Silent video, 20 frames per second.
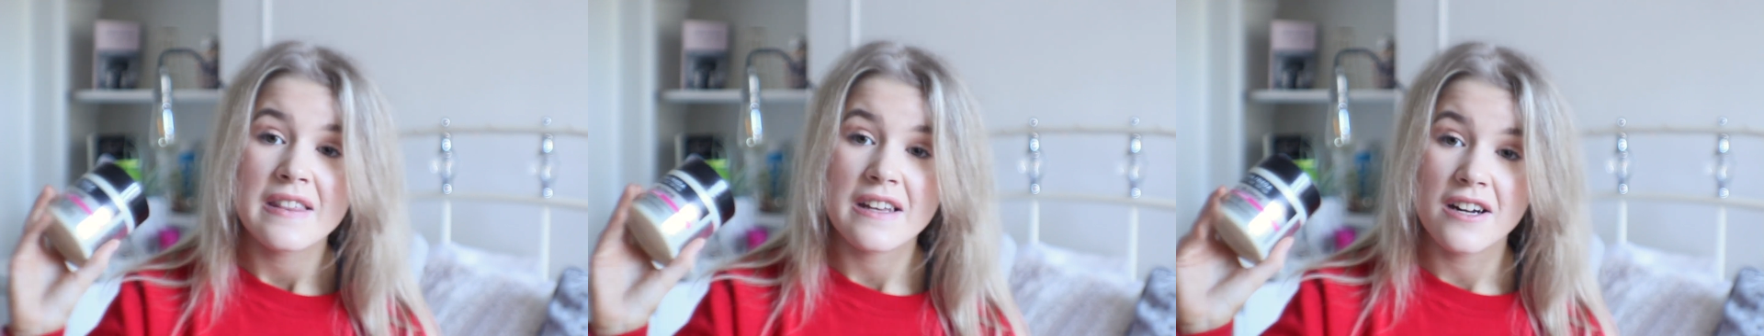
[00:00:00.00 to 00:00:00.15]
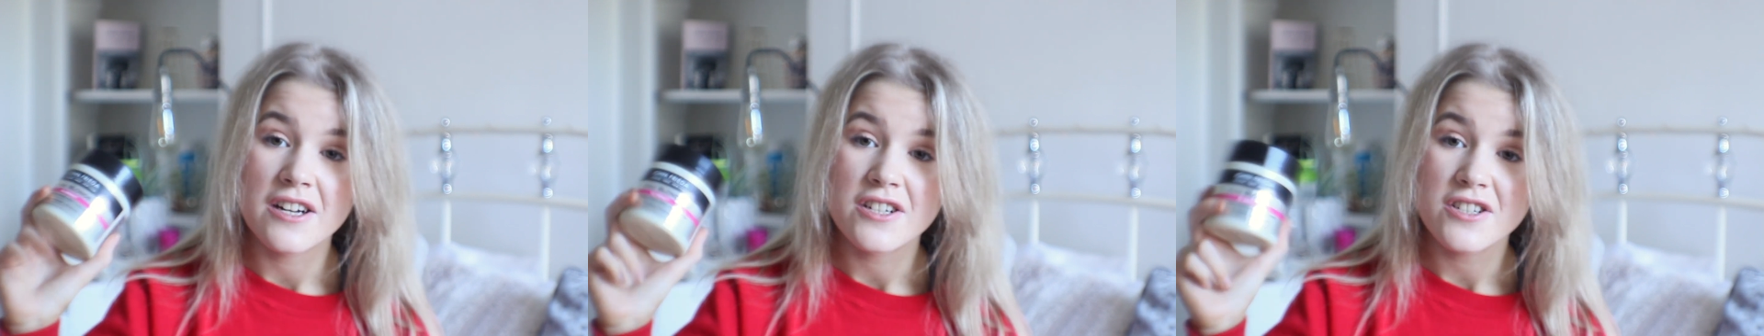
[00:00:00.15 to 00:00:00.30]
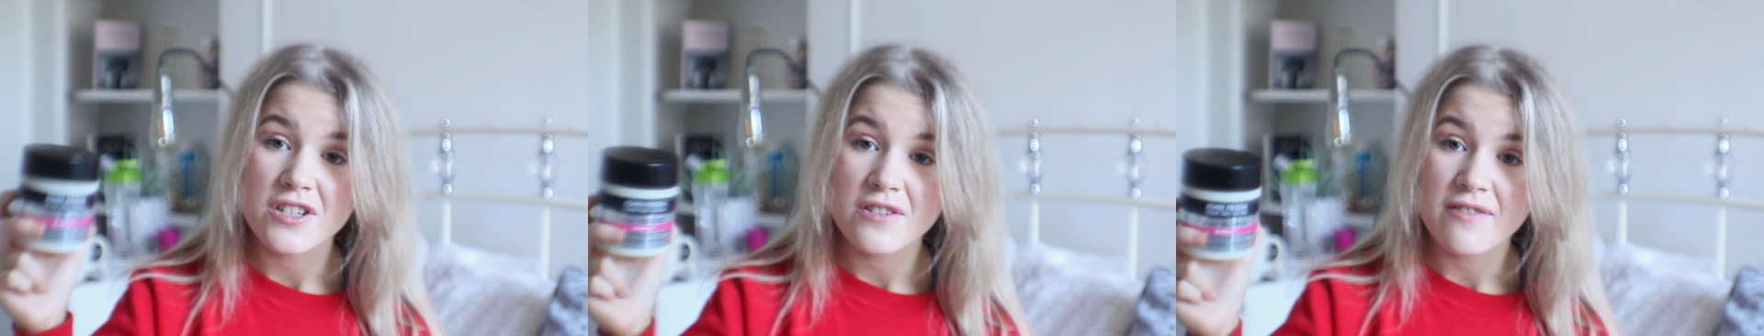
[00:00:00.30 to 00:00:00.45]
then
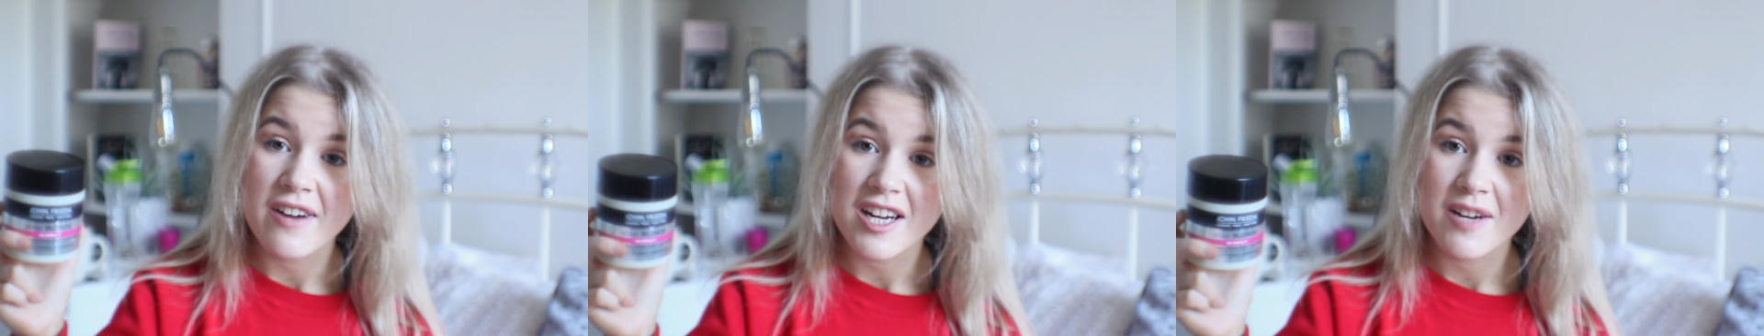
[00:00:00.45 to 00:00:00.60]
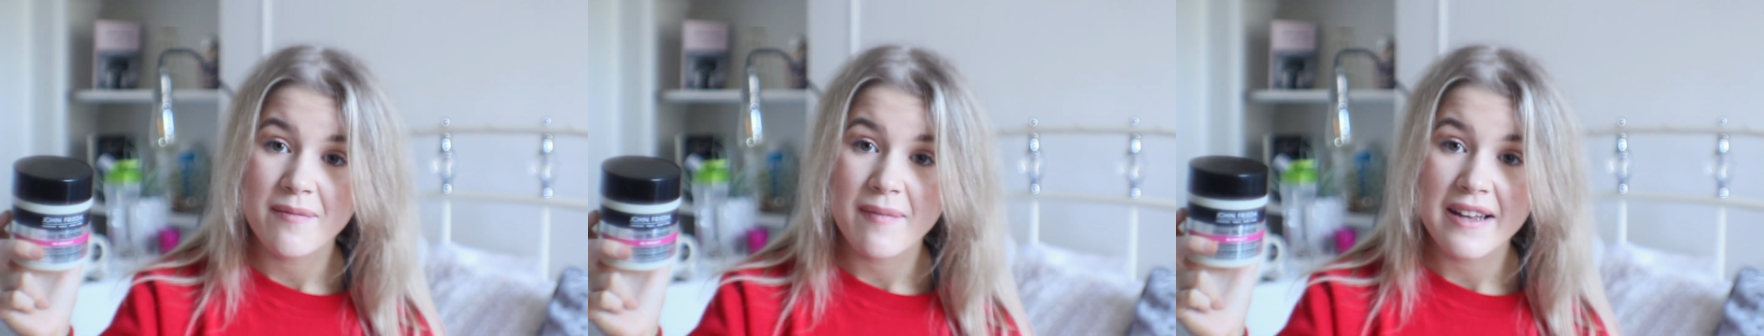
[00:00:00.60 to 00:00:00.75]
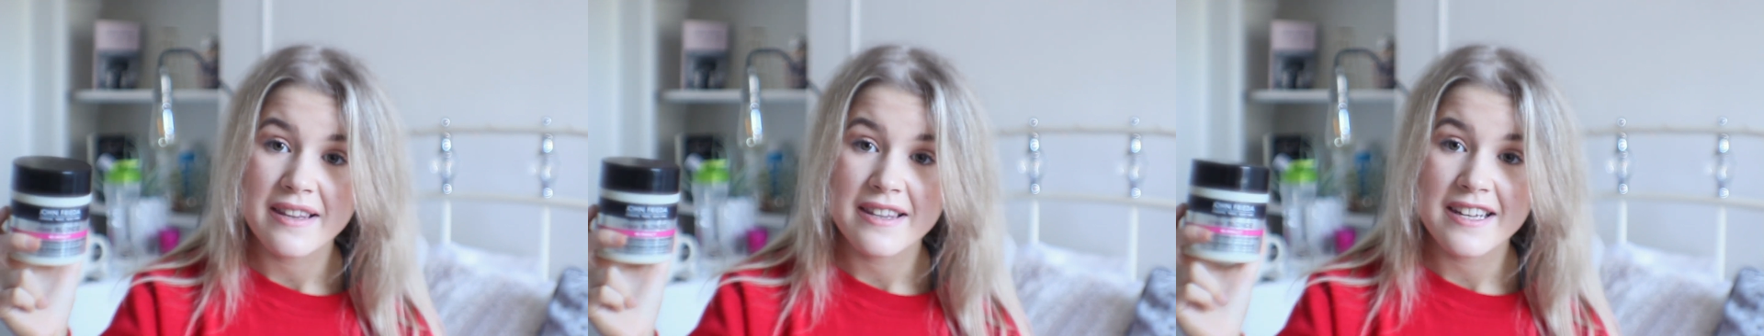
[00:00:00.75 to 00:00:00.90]
I do
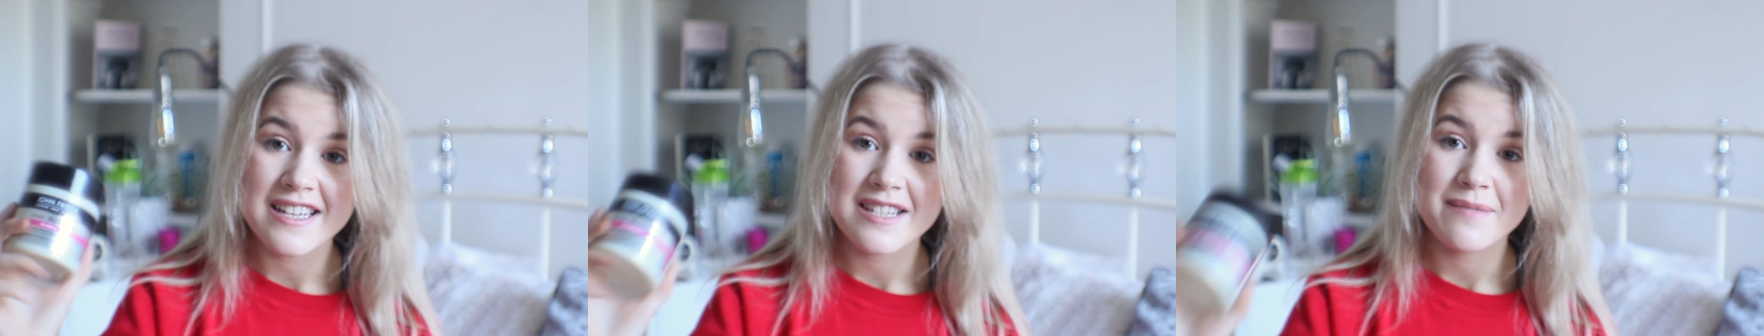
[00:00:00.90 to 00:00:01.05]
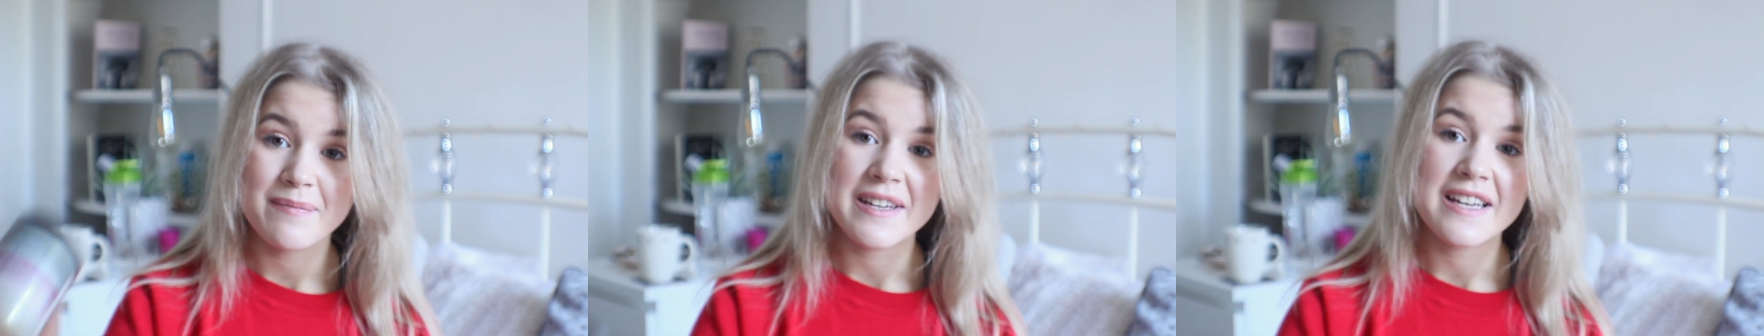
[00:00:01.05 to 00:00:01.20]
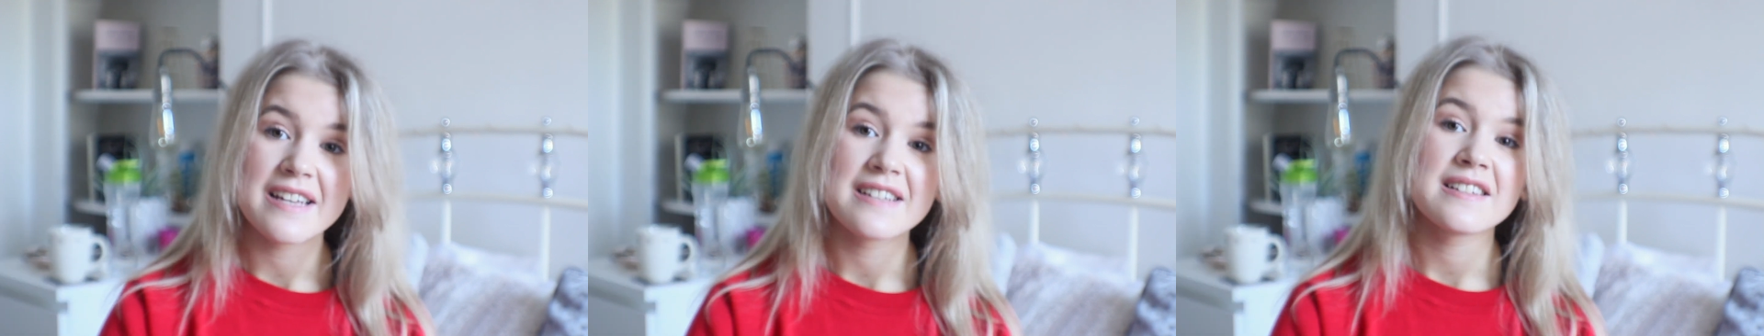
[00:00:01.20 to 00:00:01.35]
recommend
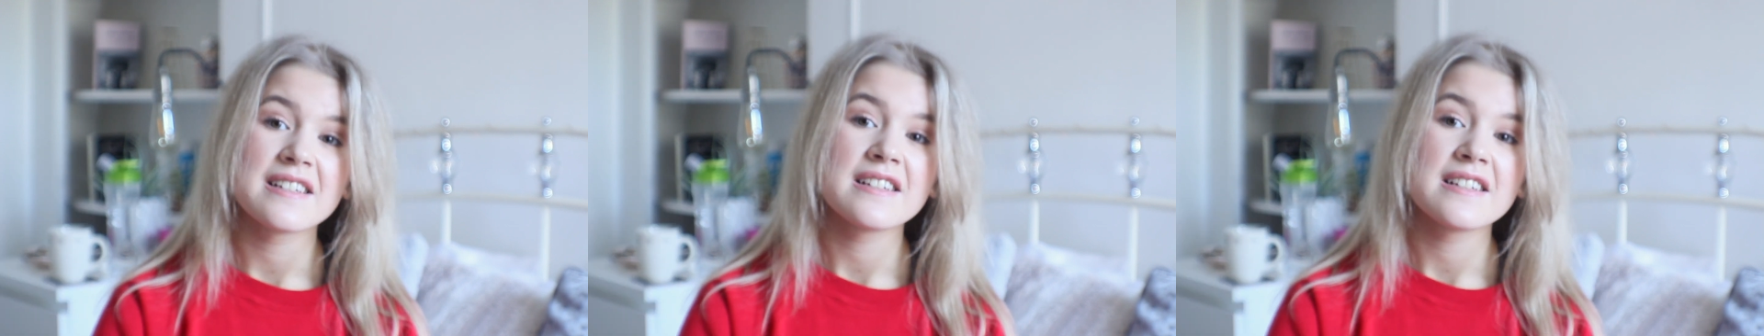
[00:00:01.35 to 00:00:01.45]
this because